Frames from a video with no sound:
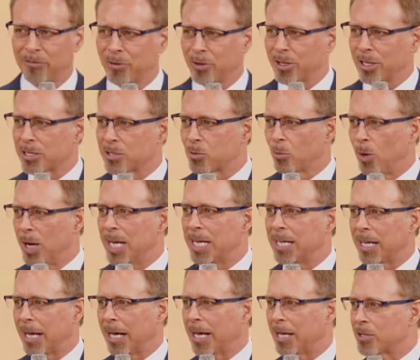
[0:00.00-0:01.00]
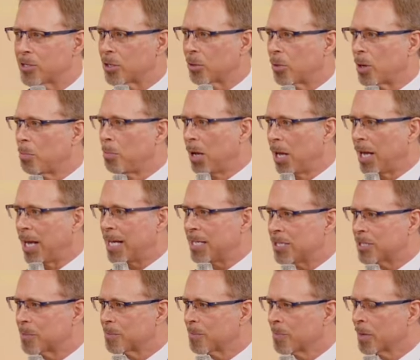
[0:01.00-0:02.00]
for this weekend. So we're
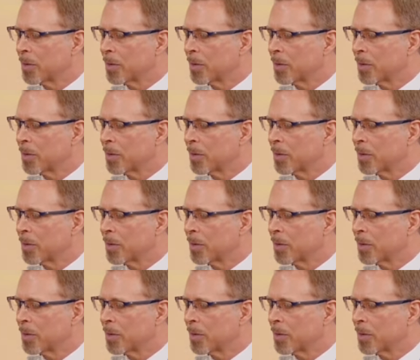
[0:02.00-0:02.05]
blessed.